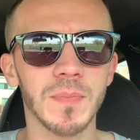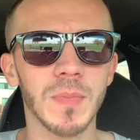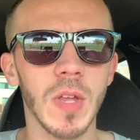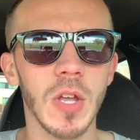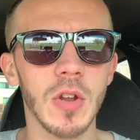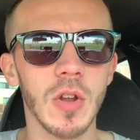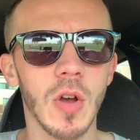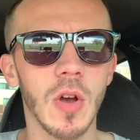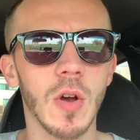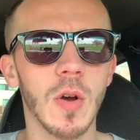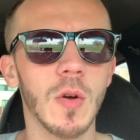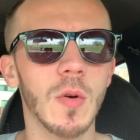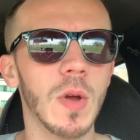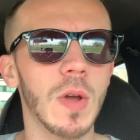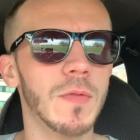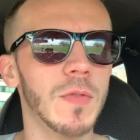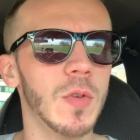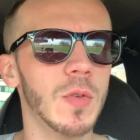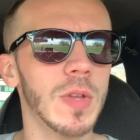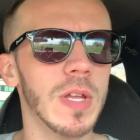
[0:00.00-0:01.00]
you know,
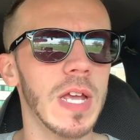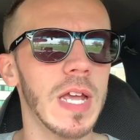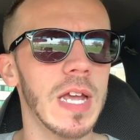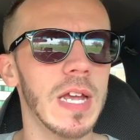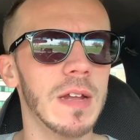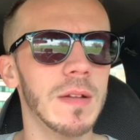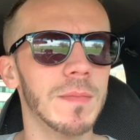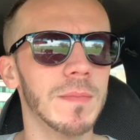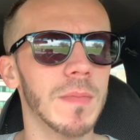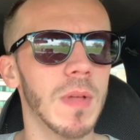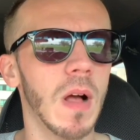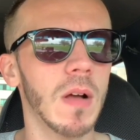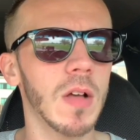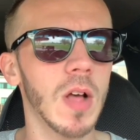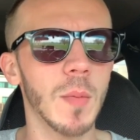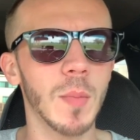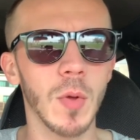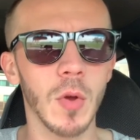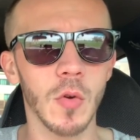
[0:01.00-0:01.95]
if you only eat a couple